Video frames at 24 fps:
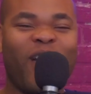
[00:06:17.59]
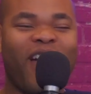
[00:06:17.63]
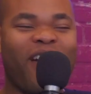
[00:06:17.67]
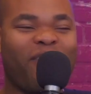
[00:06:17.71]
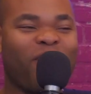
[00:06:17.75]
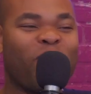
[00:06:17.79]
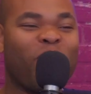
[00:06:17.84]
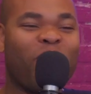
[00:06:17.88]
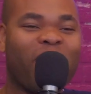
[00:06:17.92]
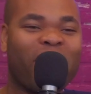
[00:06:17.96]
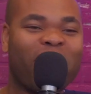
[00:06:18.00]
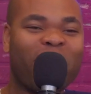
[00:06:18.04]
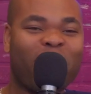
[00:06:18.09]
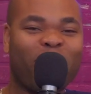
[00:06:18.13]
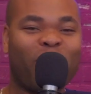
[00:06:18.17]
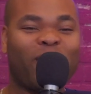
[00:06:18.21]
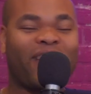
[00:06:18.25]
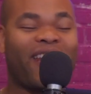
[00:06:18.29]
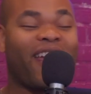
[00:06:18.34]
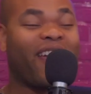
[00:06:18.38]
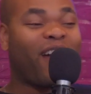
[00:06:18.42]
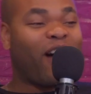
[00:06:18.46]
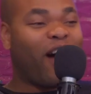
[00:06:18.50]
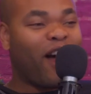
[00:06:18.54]
Have you heard of
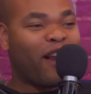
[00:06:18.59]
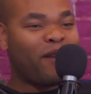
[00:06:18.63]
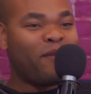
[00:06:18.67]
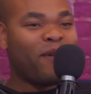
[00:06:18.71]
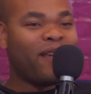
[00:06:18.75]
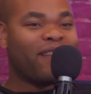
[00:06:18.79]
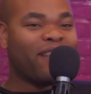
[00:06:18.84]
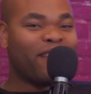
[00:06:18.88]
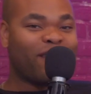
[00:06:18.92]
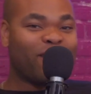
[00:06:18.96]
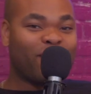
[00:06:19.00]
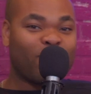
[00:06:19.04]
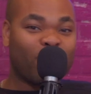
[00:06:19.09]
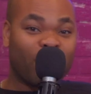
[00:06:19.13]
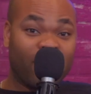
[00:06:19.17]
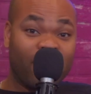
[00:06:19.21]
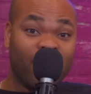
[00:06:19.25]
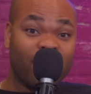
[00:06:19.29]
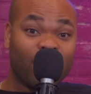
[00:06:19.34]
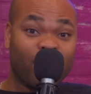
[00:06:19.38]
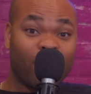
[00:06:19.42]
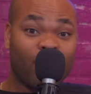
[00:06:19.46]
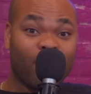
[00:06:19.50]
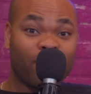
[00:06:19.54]
what they called me in the streets,